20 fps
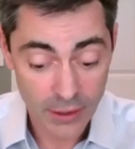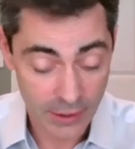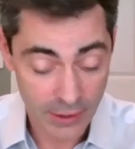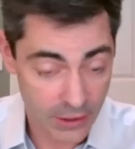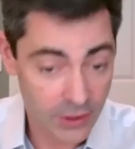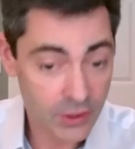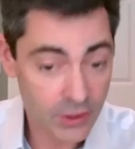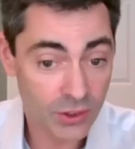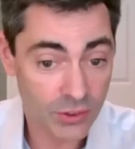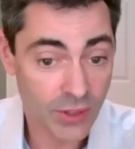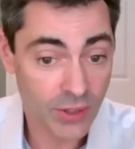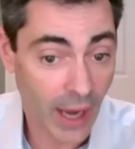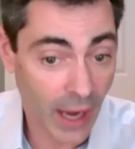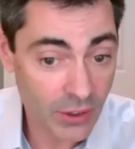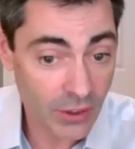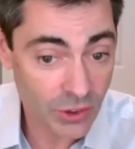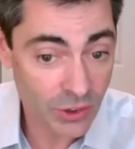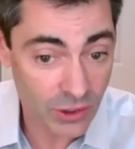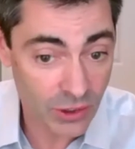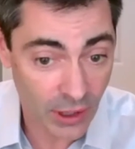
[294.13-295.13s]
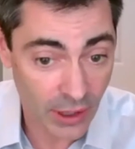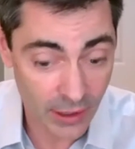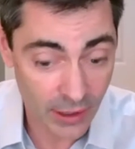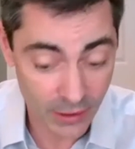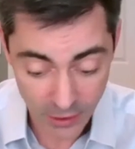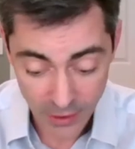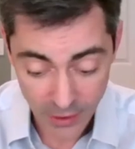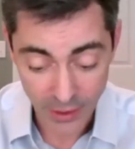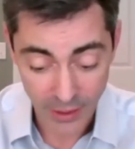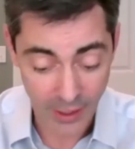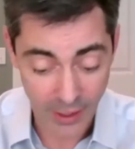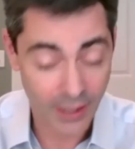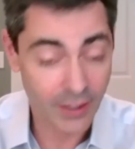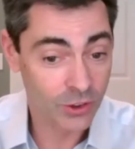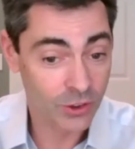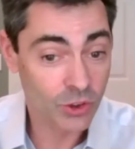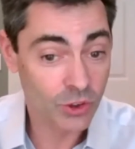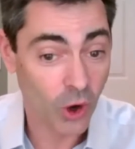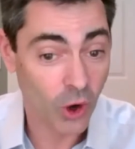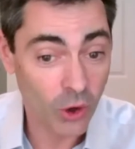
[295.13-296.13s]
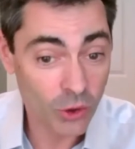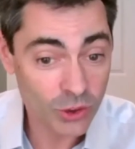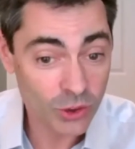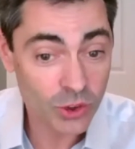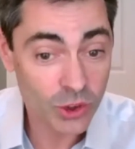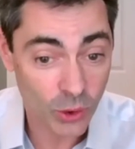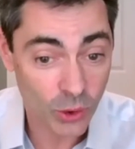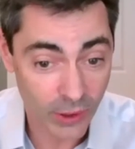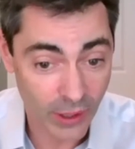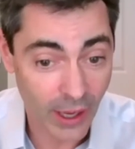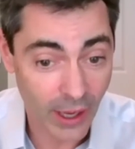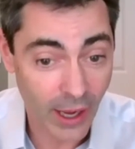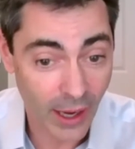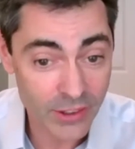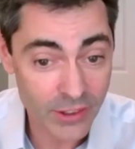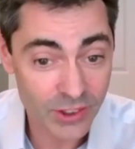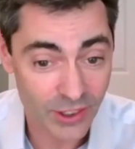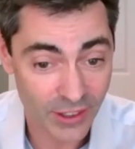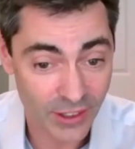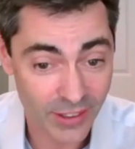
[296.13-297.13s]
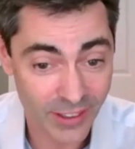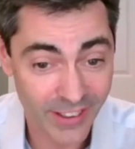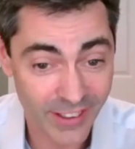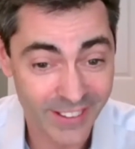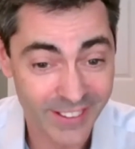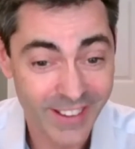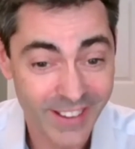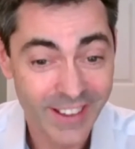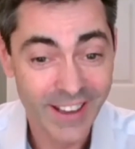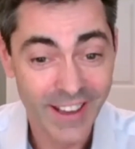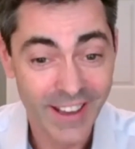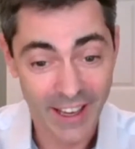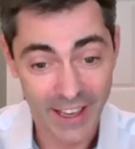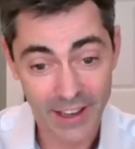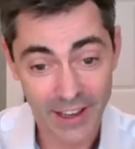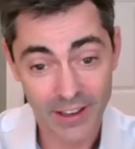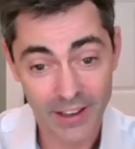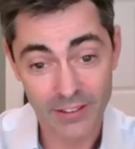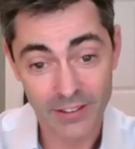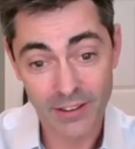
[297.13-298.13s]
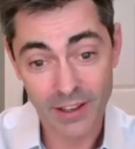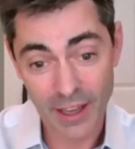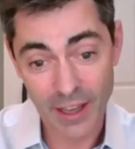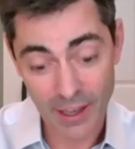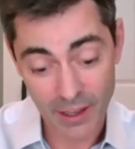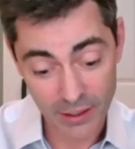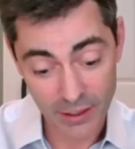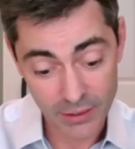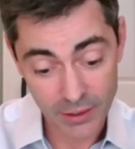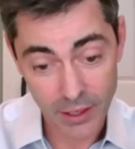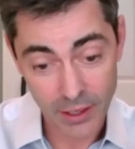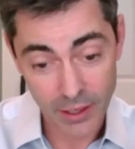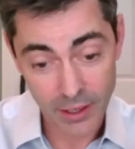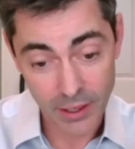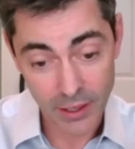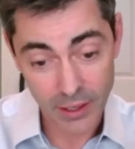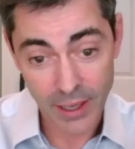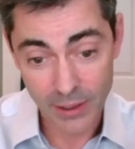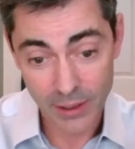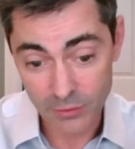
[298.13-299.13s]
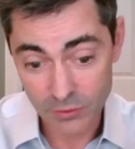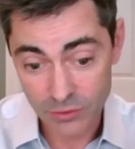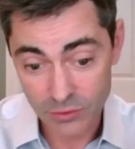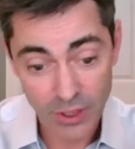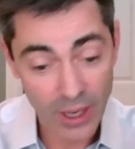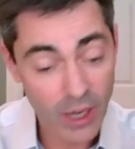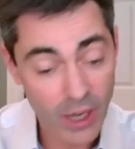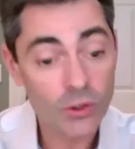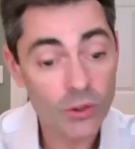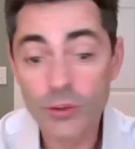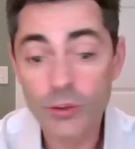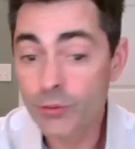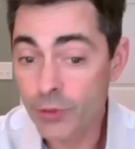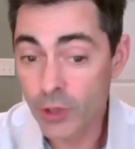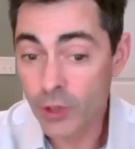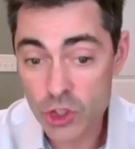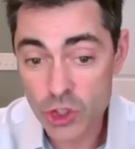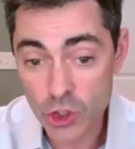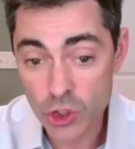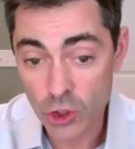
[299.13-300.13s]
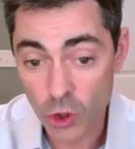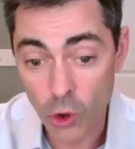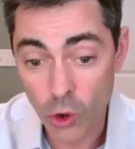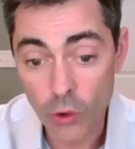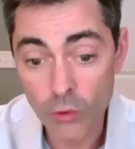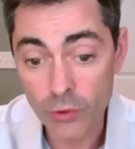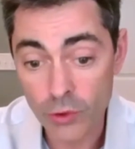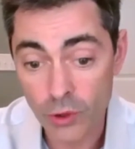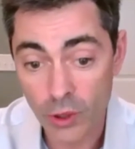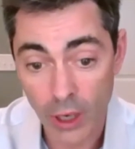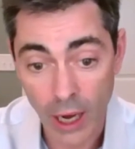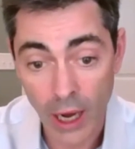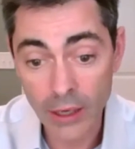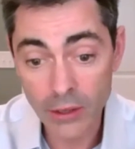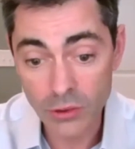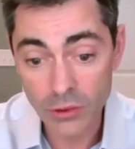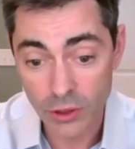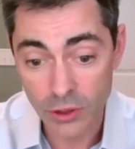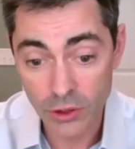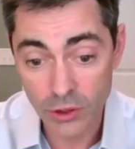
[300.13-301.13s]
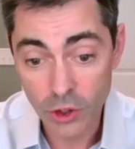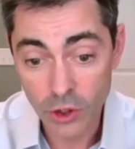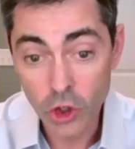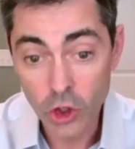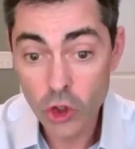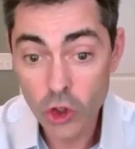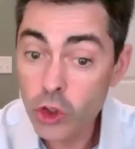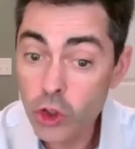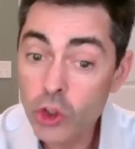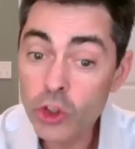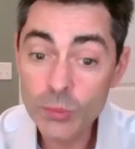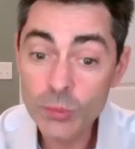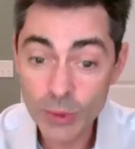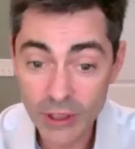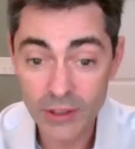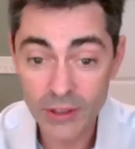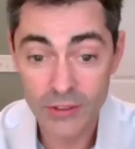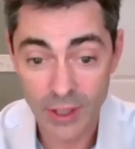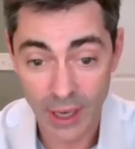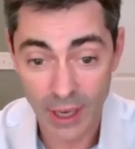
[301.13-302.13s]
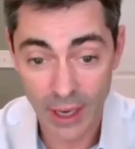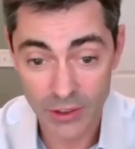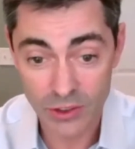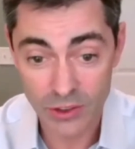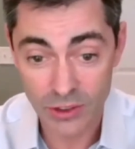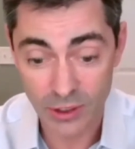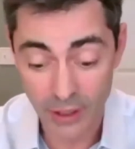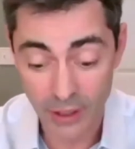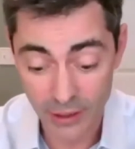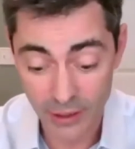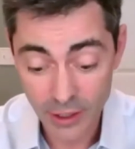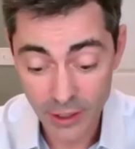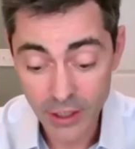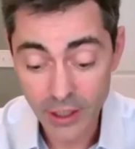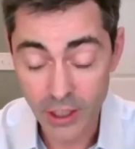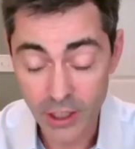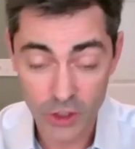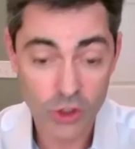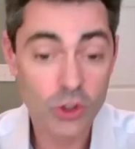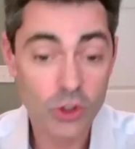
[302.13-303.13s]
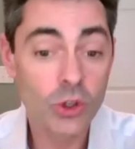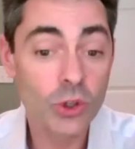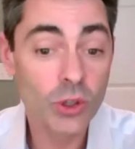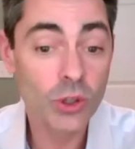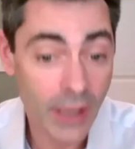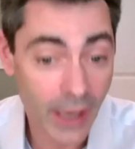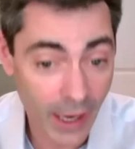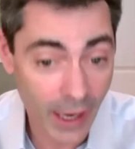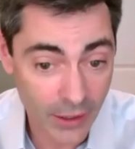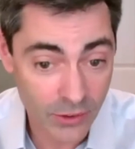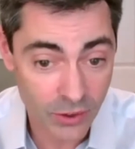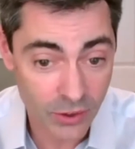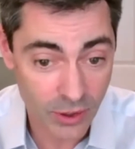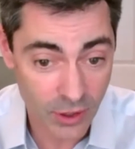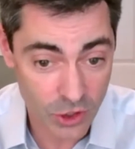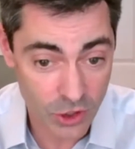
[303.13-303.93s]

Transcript: is a task light, and it's also an accent light. And a decorative fixture over an island could be a task light, it could add to the